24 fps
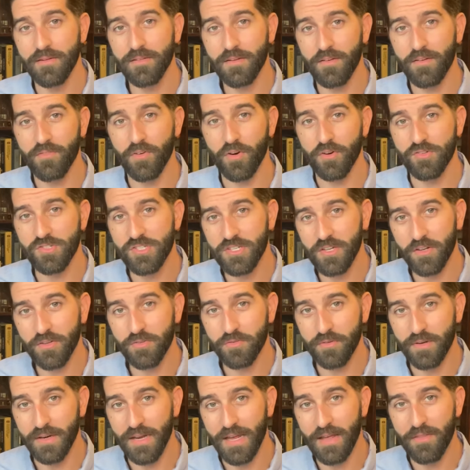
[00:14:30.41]
of our
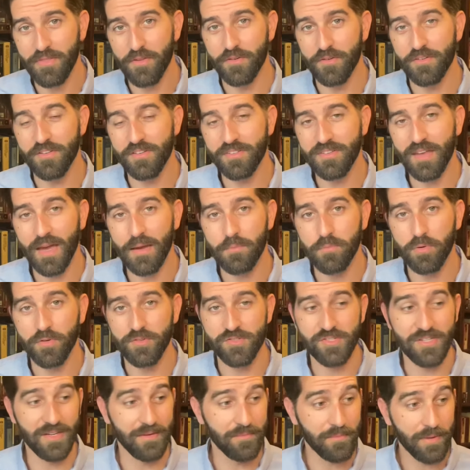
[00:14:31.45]
children and their
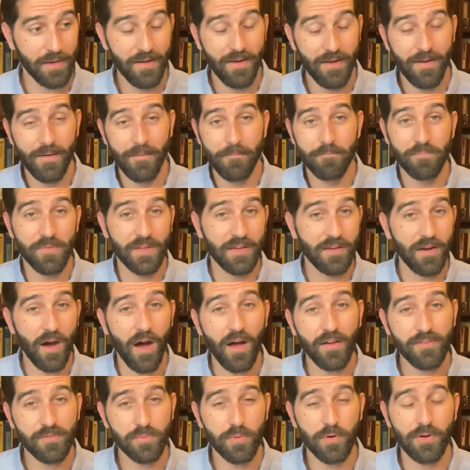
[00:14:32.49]
discipleship. The
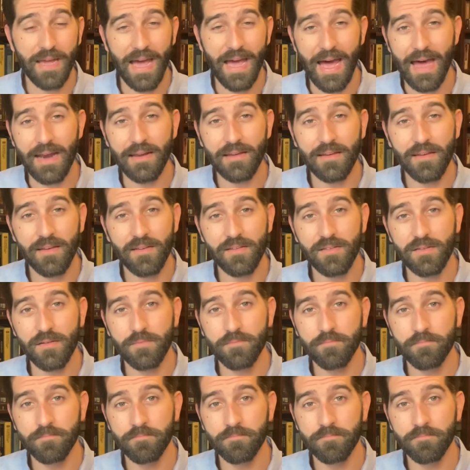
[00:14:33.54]
Gospel Catechism,